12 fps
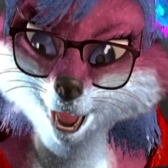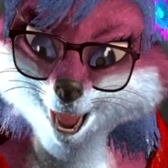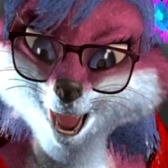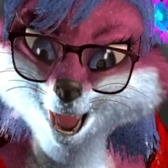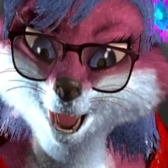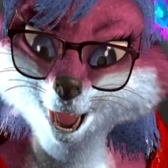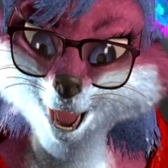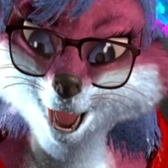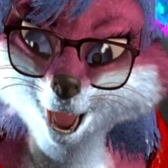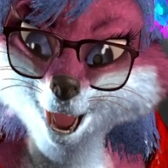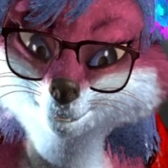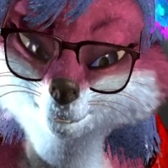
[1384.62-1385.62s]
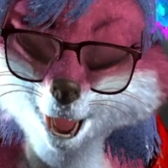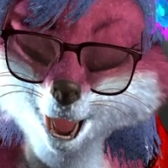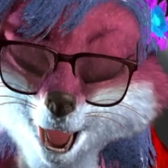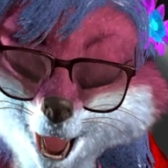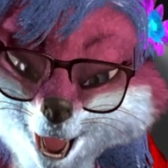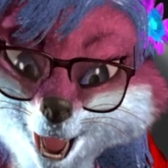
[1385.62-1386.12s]
the seaweed.
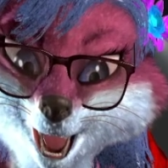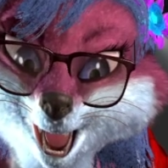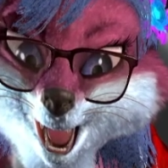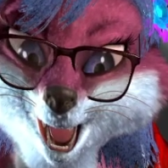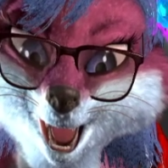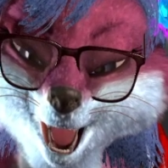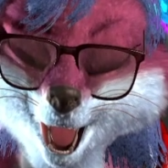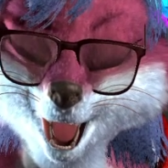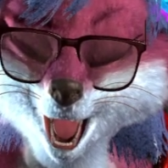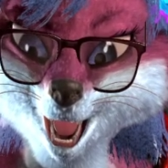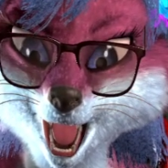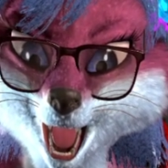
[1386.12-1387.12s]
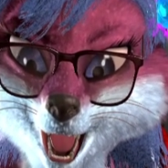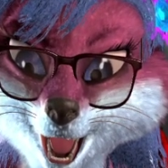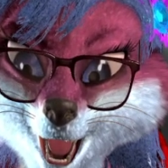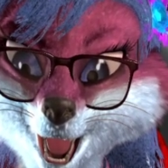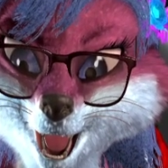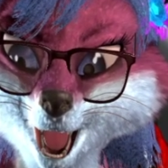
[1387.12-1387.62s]
Now see, I thought
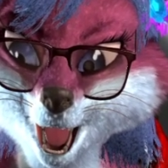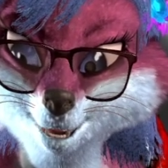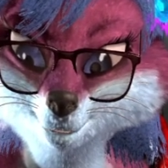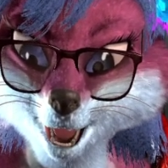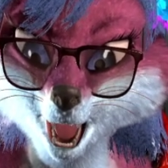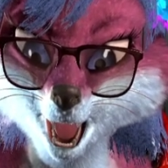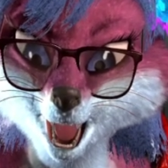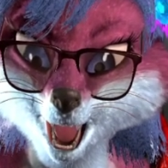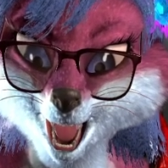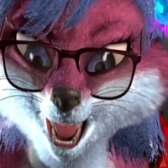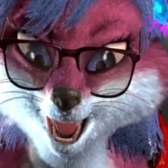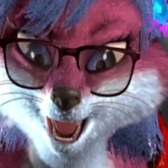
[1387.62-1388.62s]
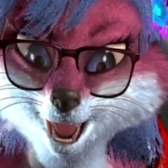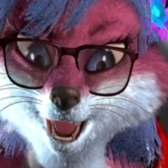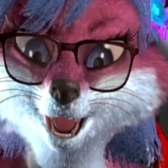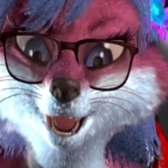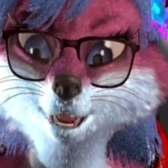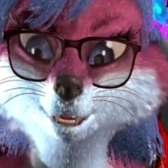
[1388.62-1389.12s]
seaweed
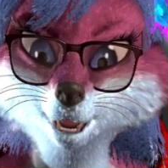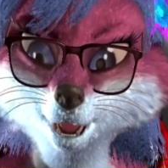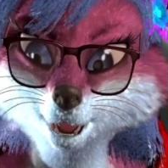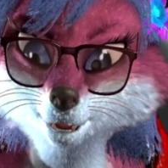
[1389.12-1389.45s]
also